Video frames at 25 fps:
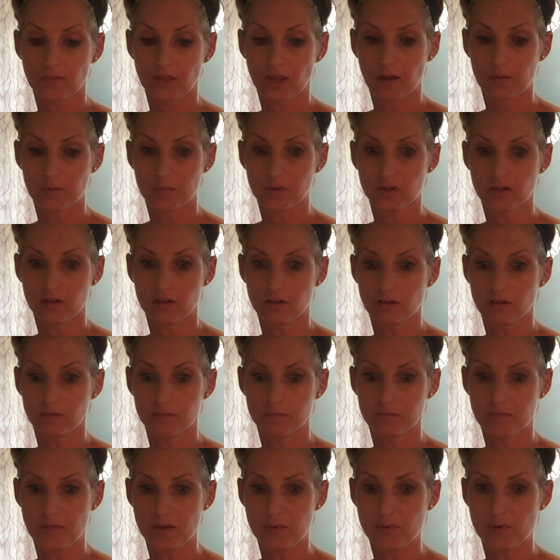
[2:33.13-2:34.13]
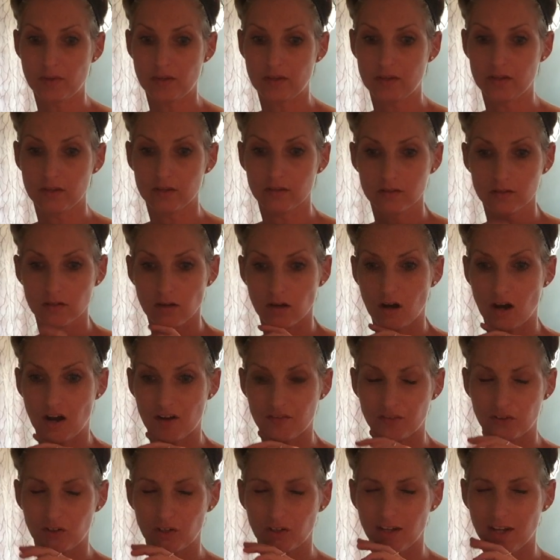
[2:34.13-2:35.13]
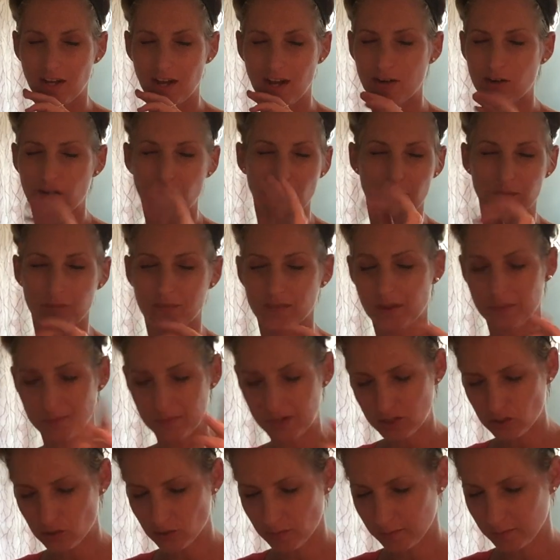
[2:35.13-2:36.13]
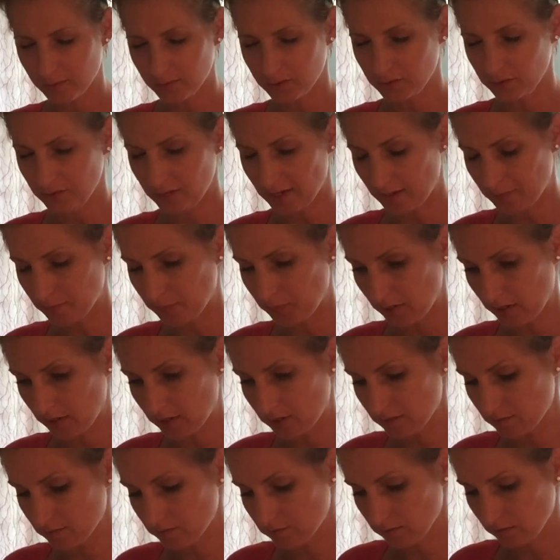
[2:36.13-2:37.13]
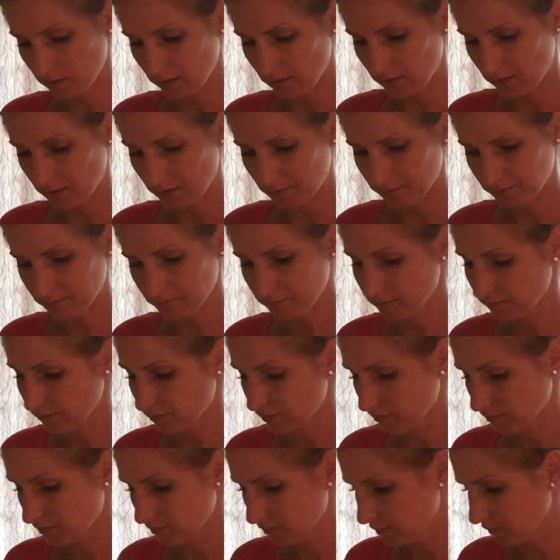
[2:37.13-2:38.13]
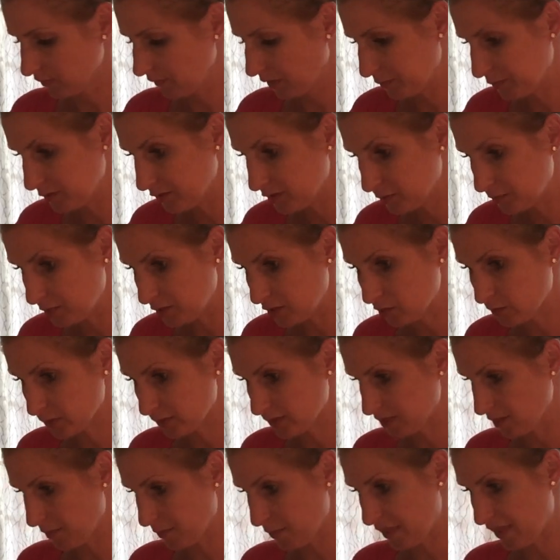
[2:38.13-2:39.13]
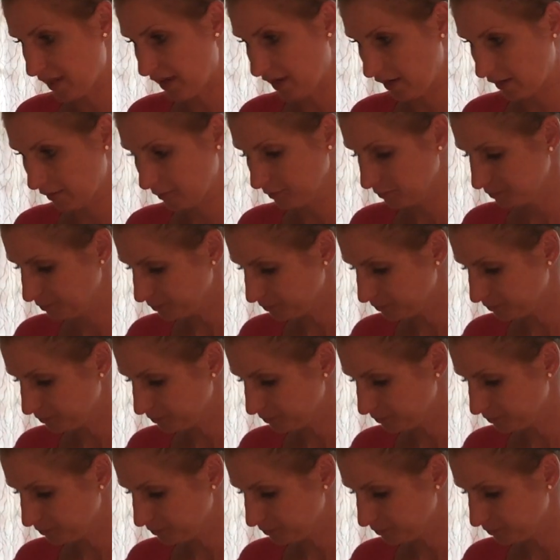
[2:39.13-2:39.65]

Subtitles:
I'm gonna maybe offer, I don't know, I'm not sure what I'm gonna do yet, but I'm gonna be doing something